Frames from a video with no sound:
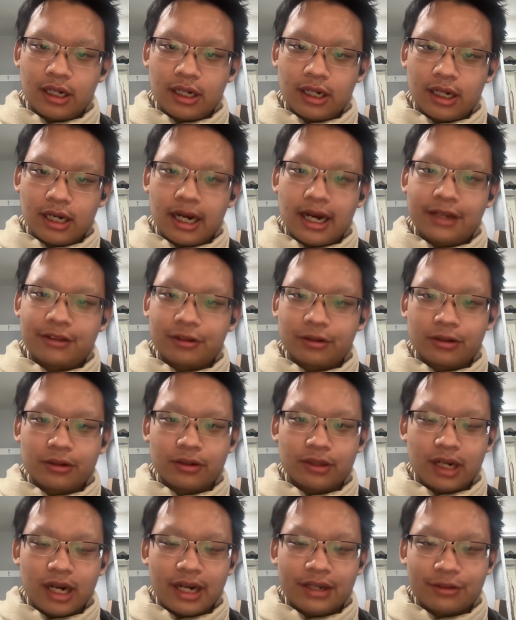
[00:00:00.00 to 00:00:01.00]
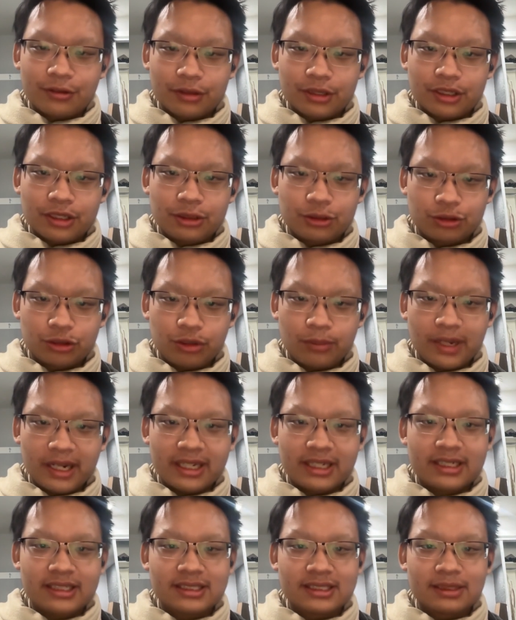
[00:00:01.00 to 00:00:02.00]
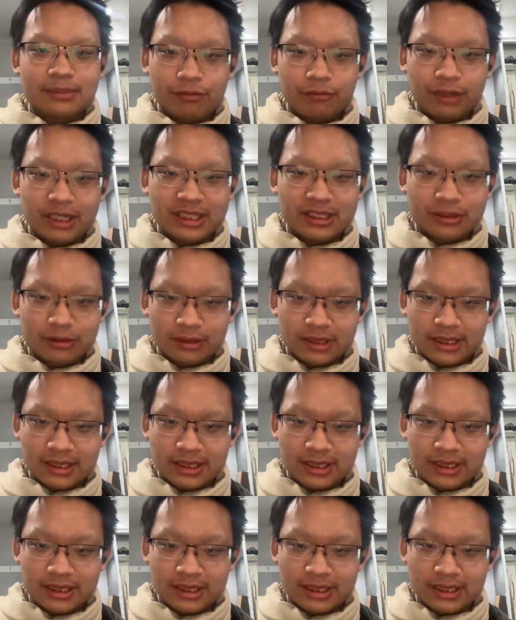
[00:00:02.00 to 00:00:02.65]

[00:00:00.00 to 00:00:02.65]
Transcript: either the control mechanism reasserts